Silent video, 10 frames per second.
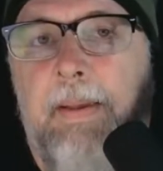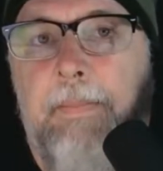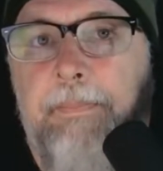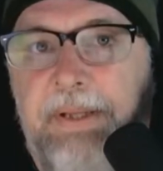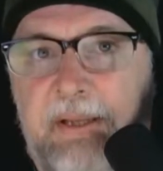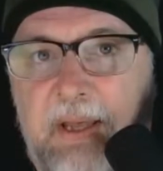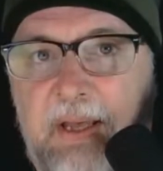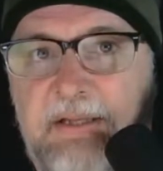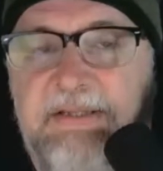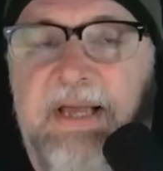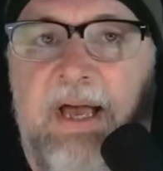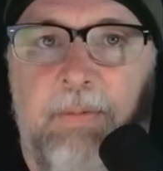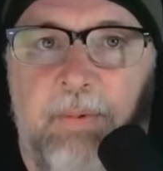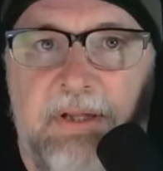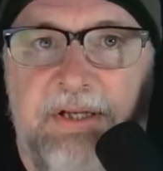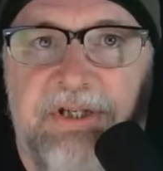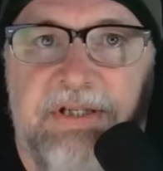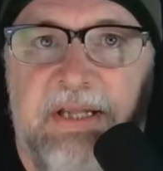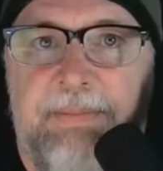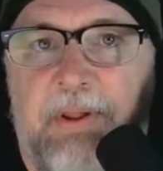because I
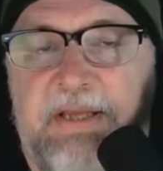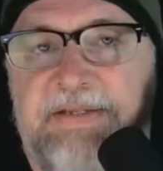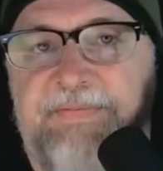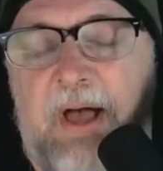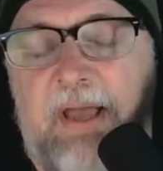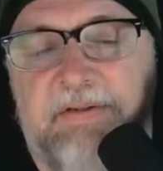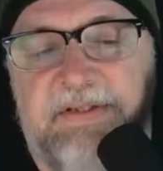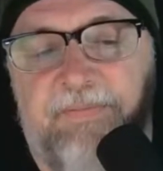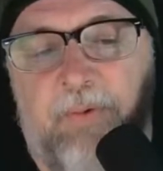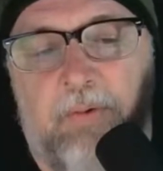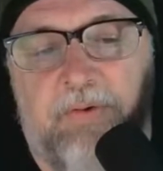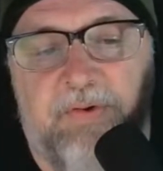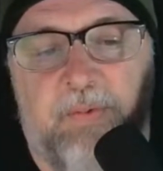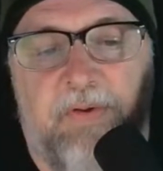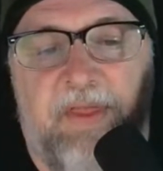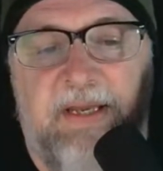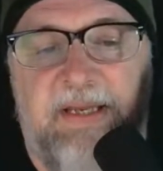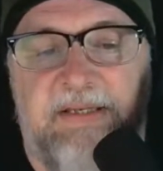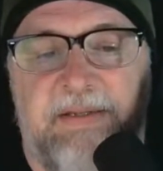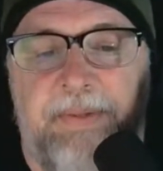religiously place files and folders where they
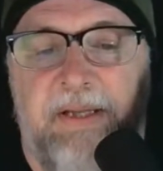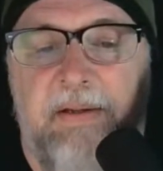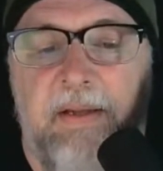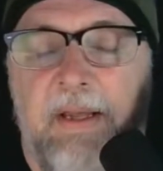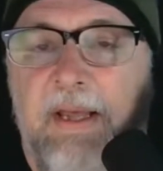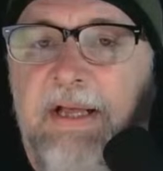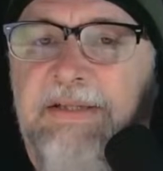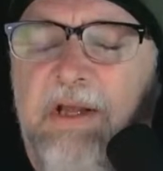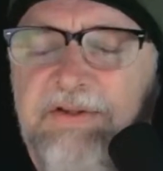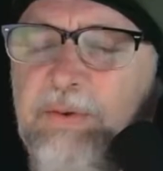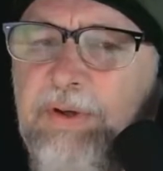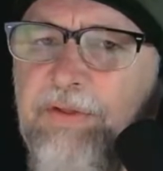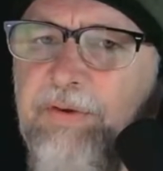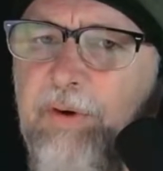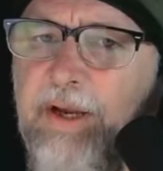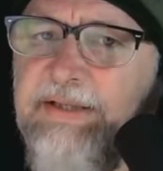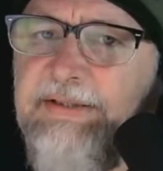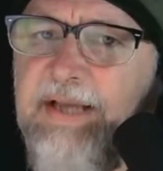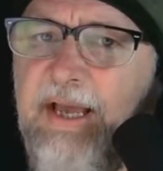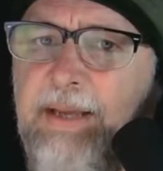need to be. It's also another great
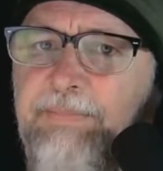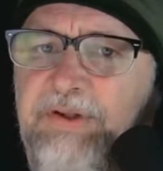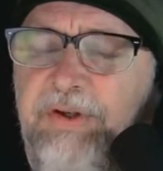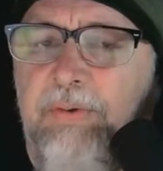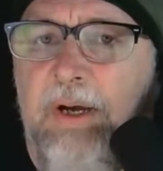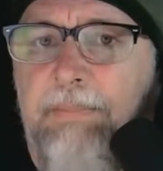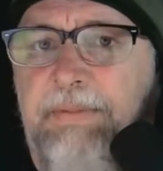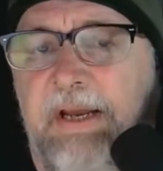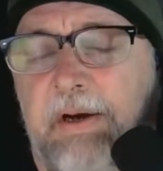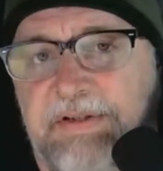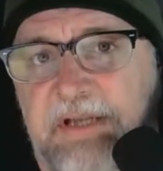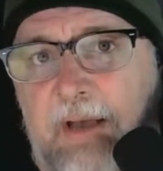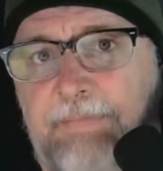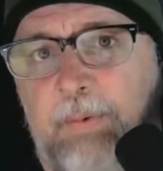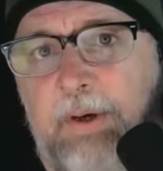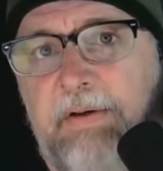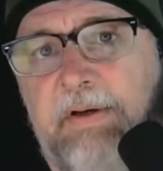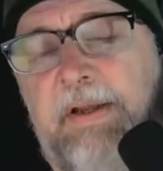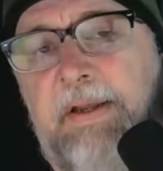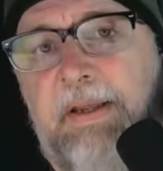time to update our software.
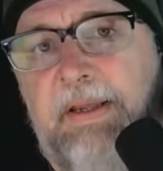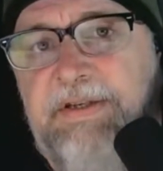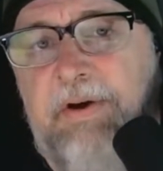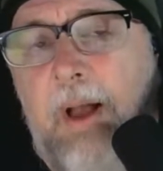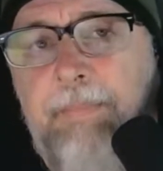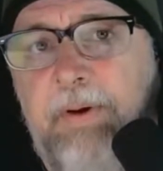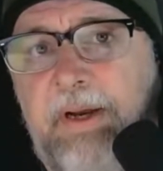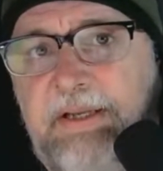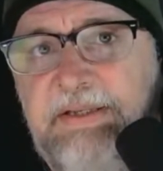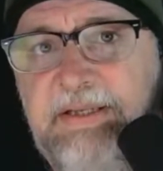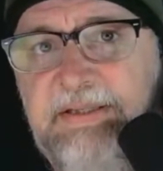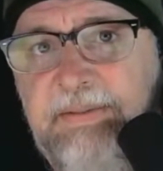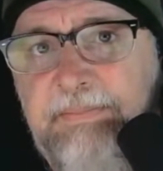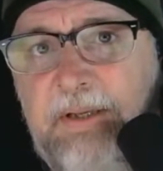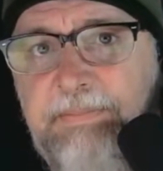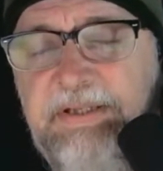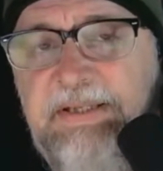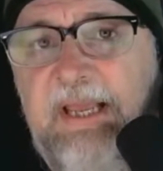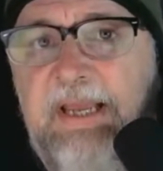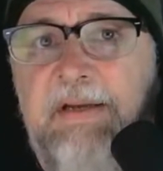Is our operating system up to
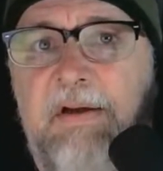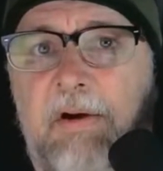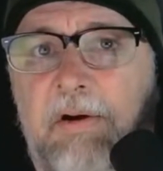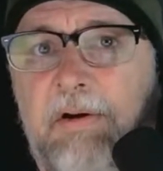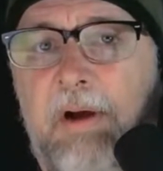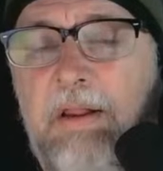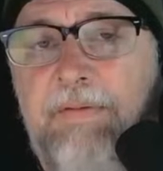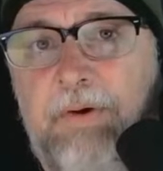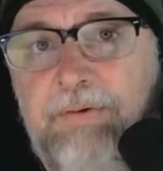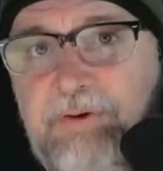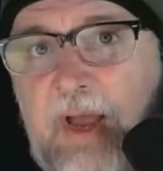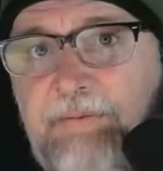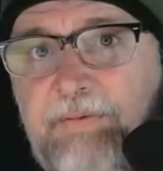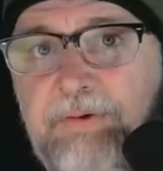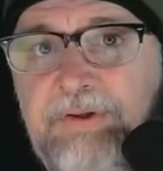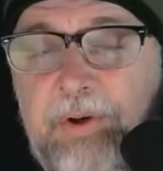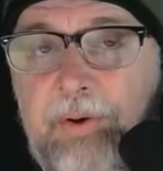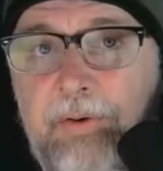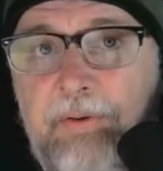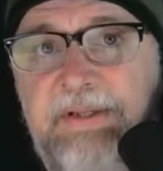date? Are all of our drivers
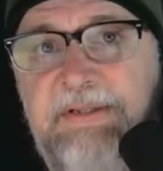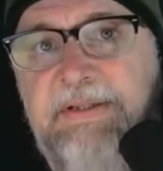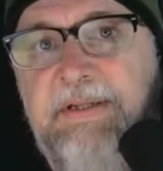current?